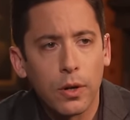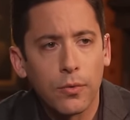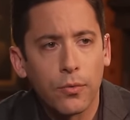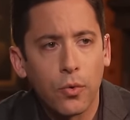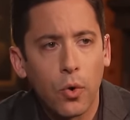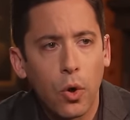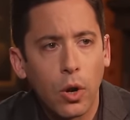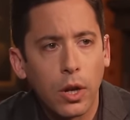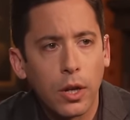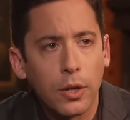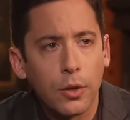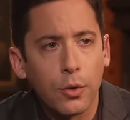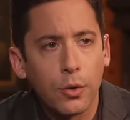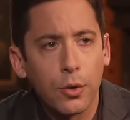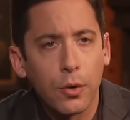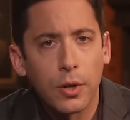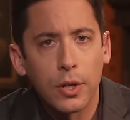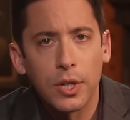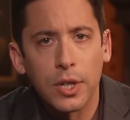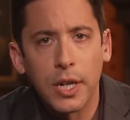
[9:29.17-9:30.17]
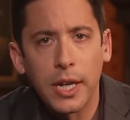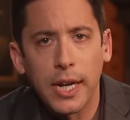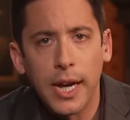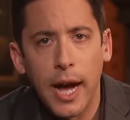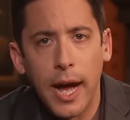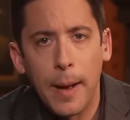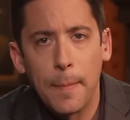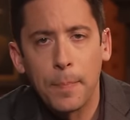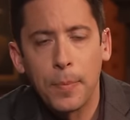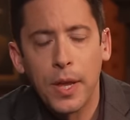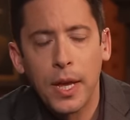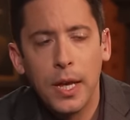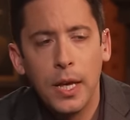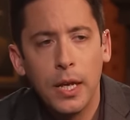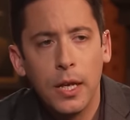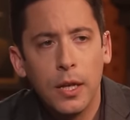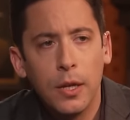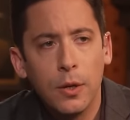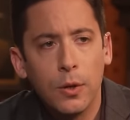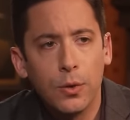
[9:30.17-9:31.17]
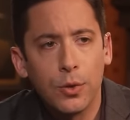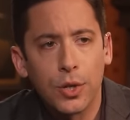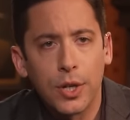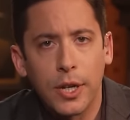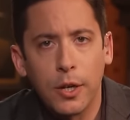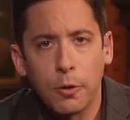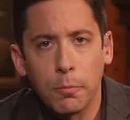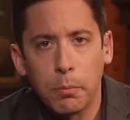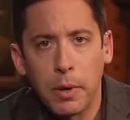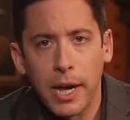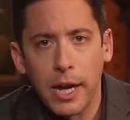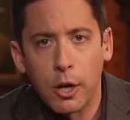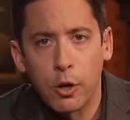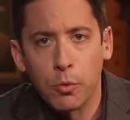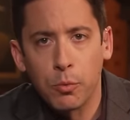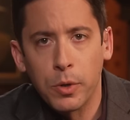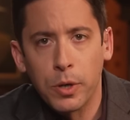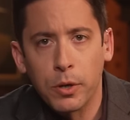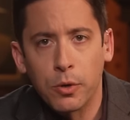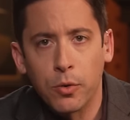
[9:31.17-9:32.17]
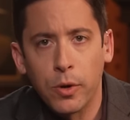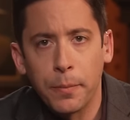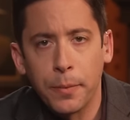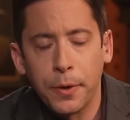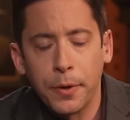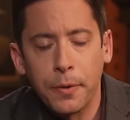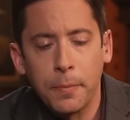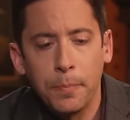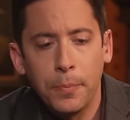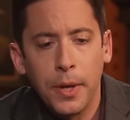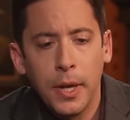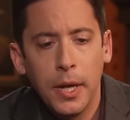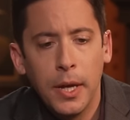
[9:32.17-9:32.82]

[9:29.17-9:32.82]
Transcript: a fallen New York City cop who's killed by a career criminal,